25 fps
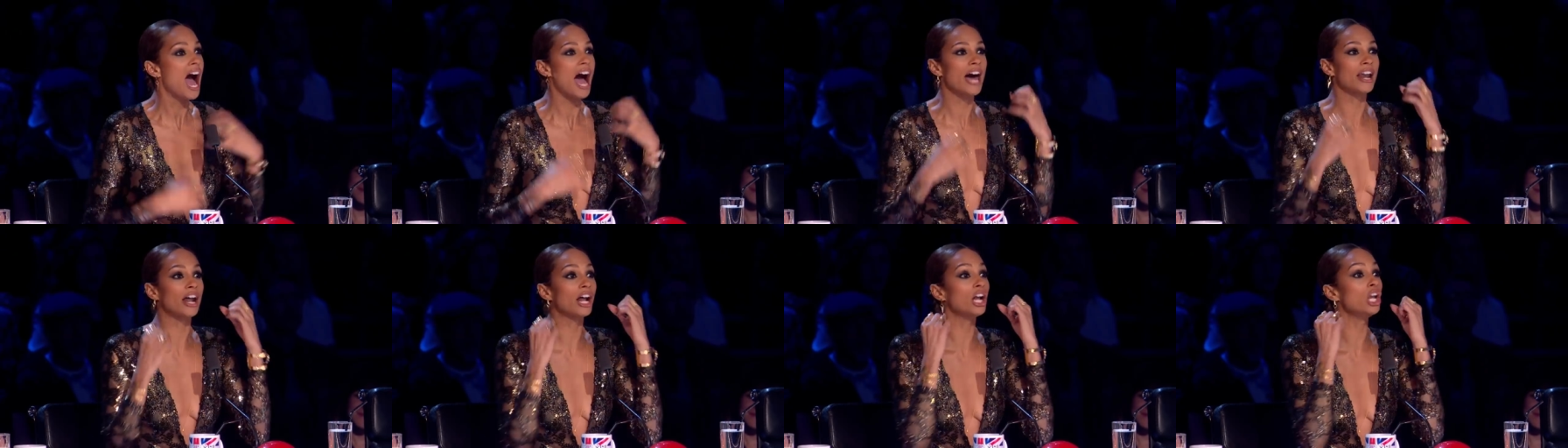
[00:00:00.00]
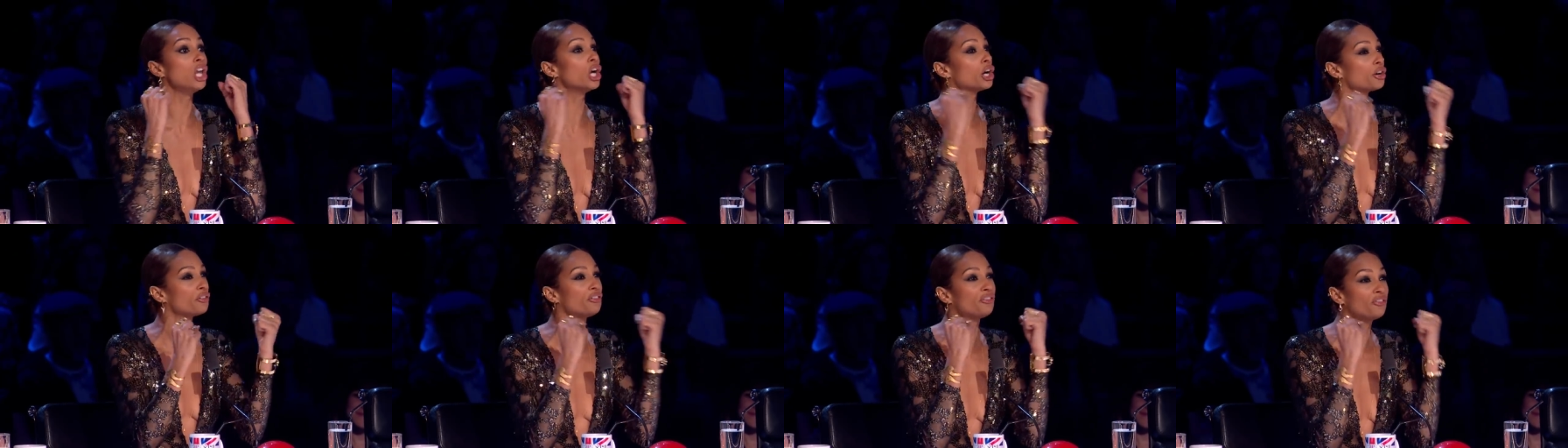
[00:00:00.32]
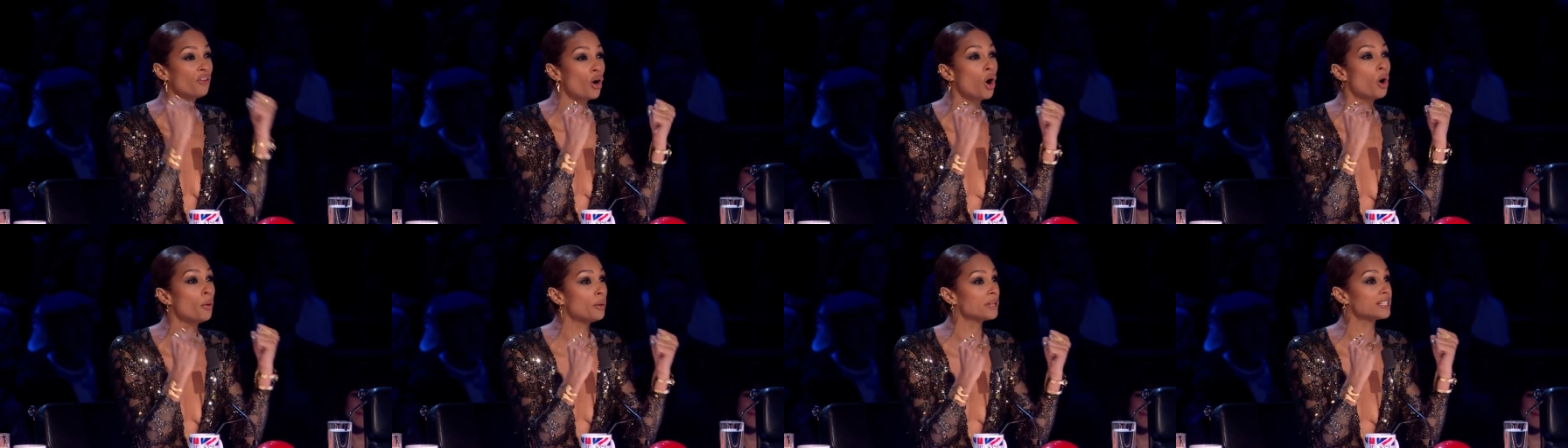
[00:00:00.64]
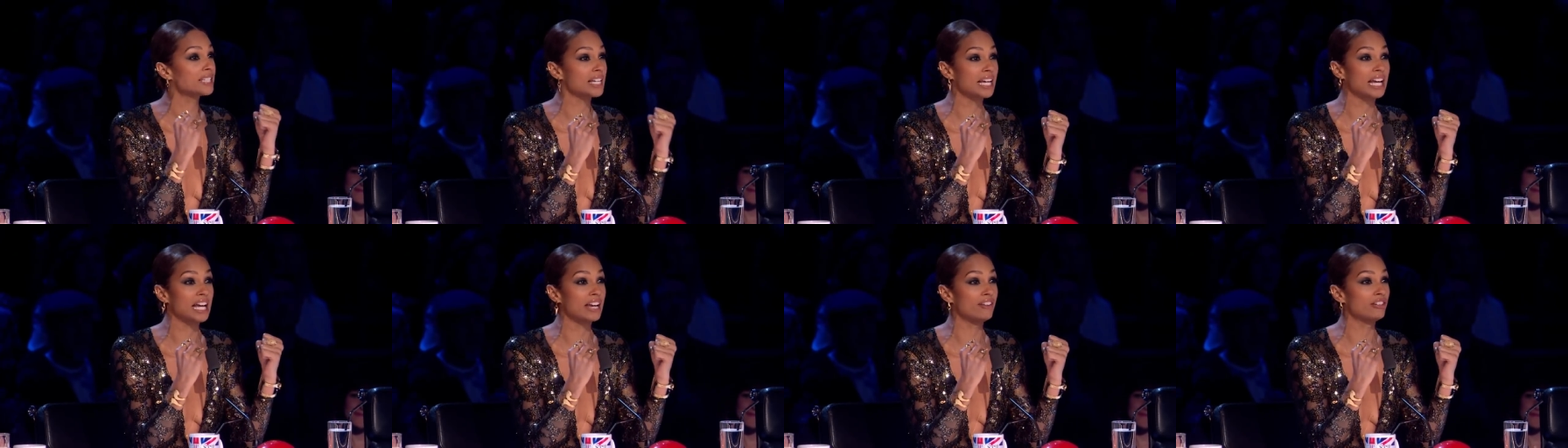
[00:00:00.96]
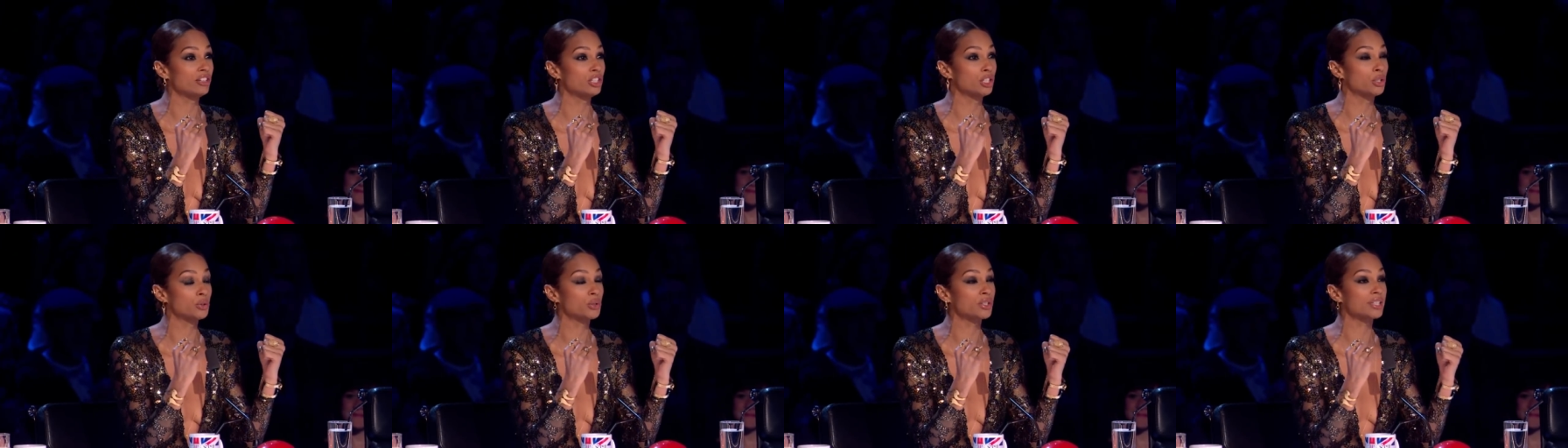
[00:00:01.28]
And I look forward to
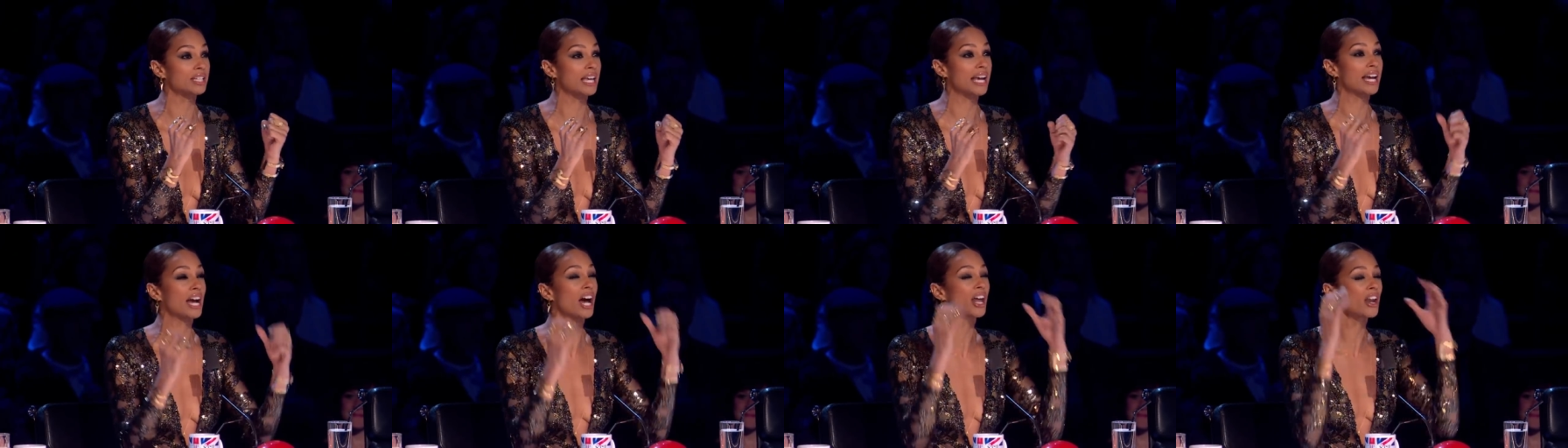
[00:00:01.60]
hearing you sing,